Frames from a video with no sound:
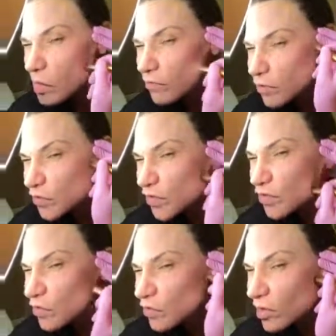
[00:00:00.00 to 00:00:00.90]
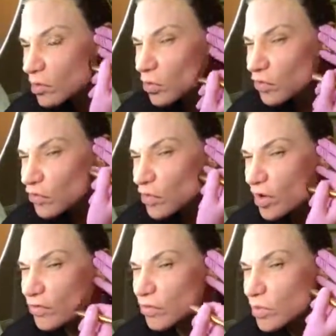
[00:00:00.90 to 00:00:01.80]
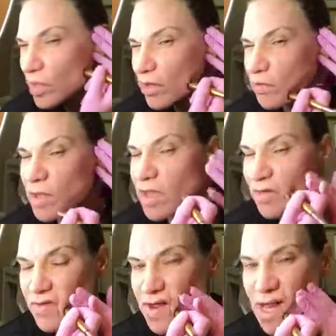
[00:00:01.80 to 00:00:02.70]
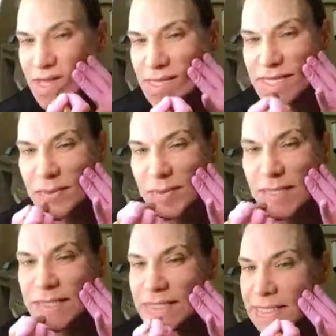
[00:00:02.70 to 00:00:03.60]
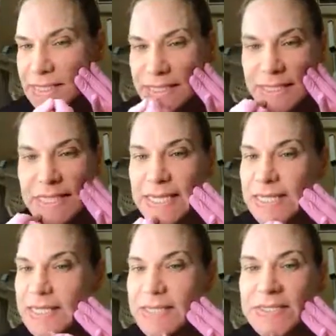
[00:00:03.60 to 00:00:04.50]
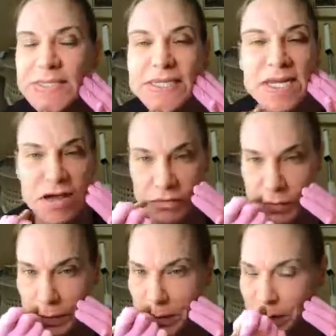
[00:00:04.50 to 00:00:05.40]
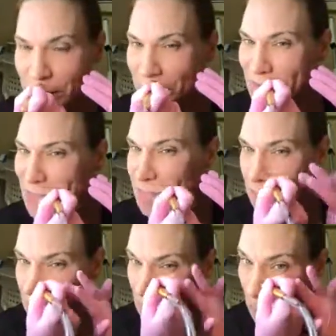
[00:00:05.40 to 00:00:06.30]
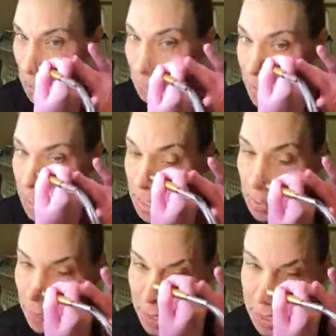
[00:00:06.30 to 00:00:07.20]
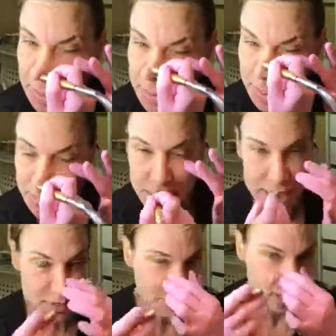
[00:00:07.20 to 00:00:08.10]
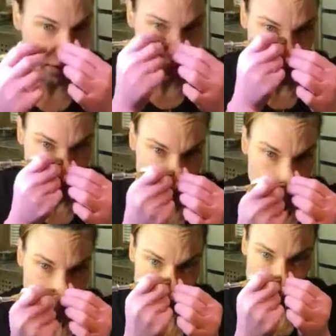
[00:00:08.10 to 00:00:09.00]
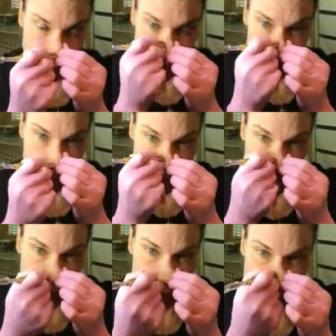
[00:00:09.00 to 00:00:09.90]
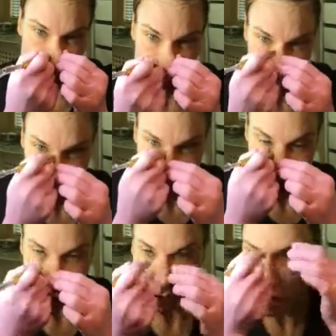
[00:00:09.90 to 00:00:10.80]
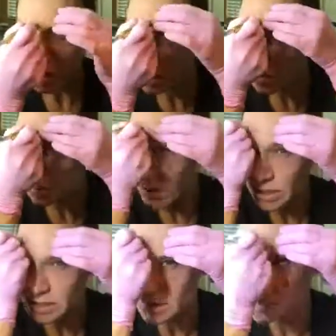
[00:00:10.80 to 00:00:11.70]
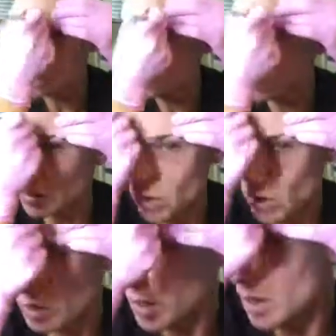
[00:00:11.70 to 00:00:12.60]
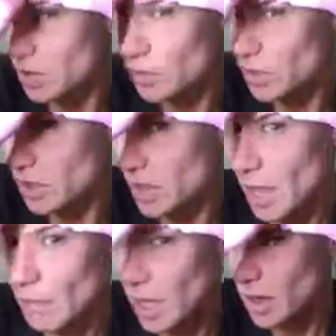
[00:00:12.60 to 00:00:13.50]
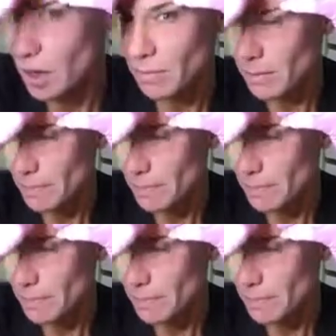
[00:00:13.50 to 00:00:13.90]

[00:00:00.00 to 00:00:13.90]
If you're just using a moisturizer with SPF in it, it's typically not good enough. If you're using a makeup that has an SPF in it, you need to be sure that you're also putting a sunscreen on underneath that makeup.